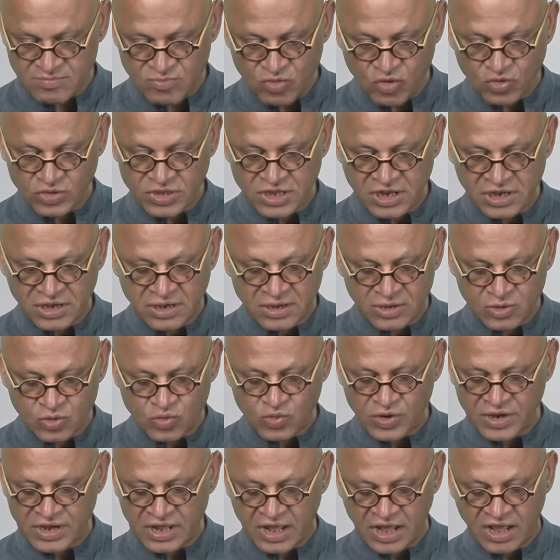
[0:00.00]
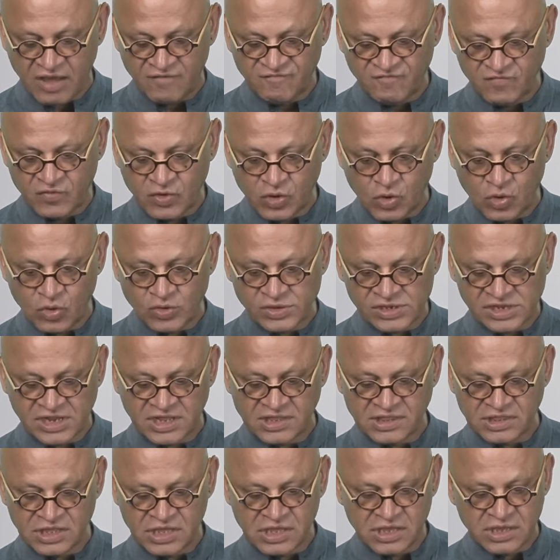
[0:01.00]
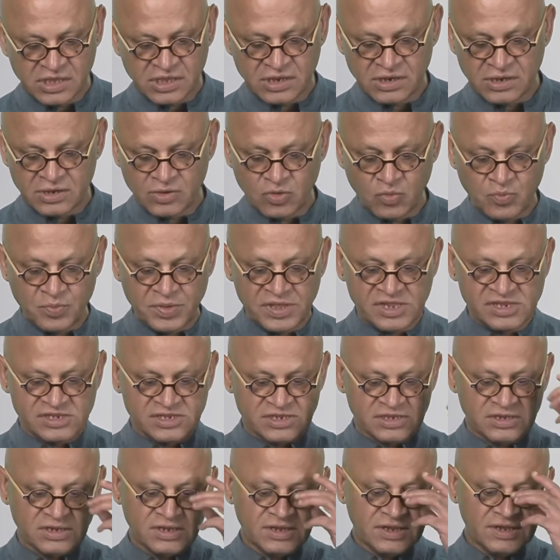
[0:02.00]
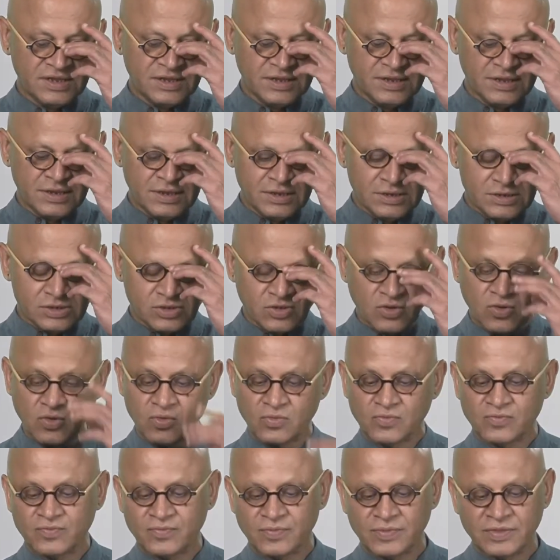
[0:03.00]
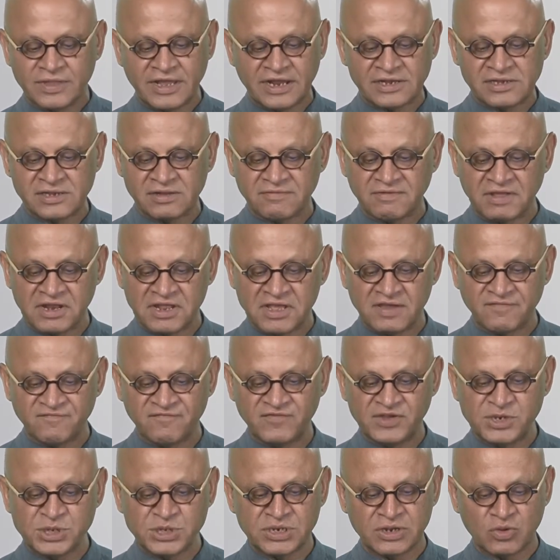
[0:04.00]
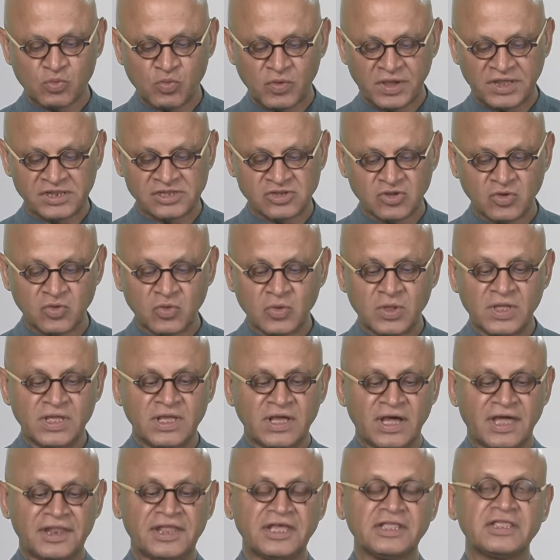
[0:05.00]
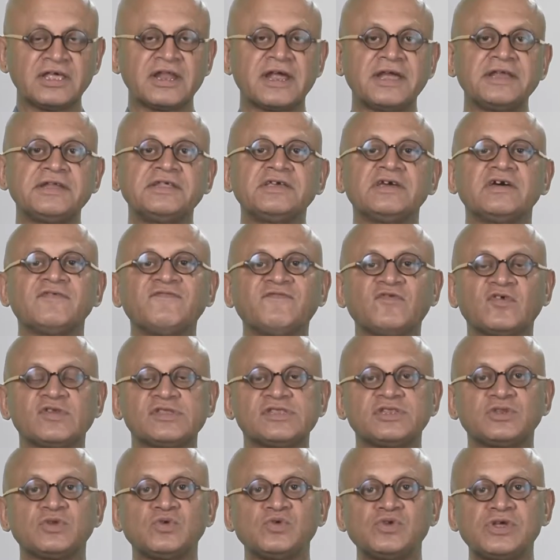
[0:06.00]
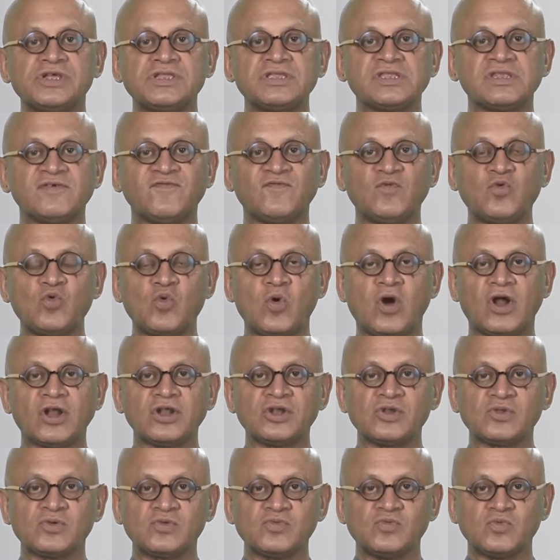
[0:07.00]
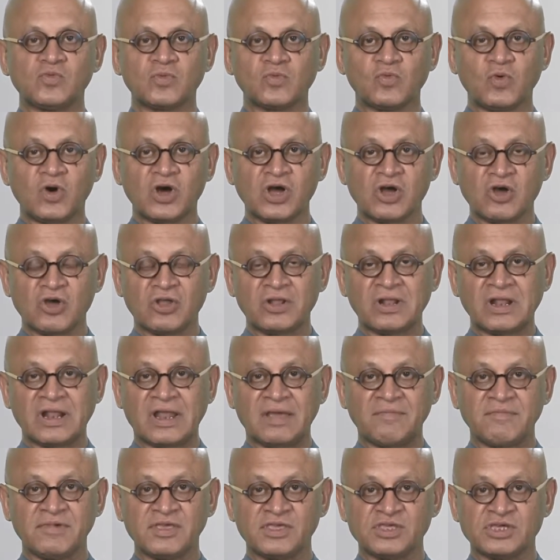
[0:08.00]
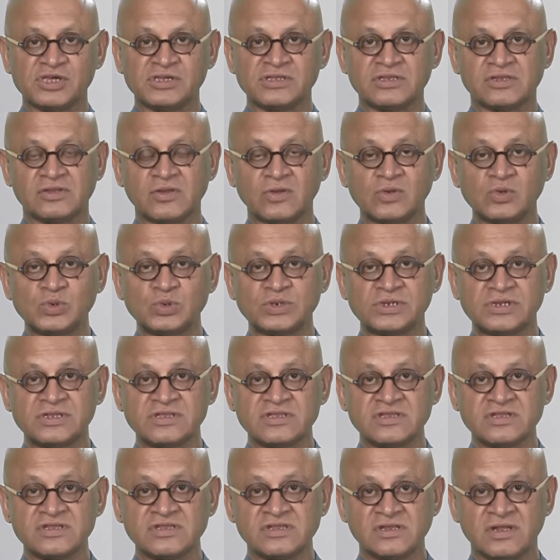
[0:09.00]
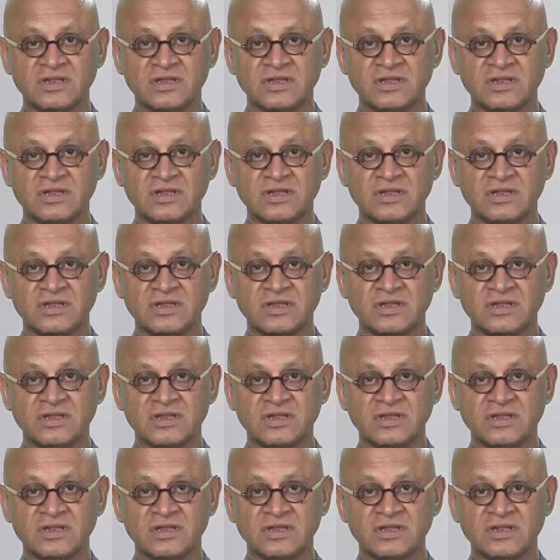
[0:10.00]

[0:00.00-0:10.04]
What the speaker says: More than 2.5 crores, I think, in rupees. So, that's a very efficient way. So, another idea for students if who want to work on climate change solutions is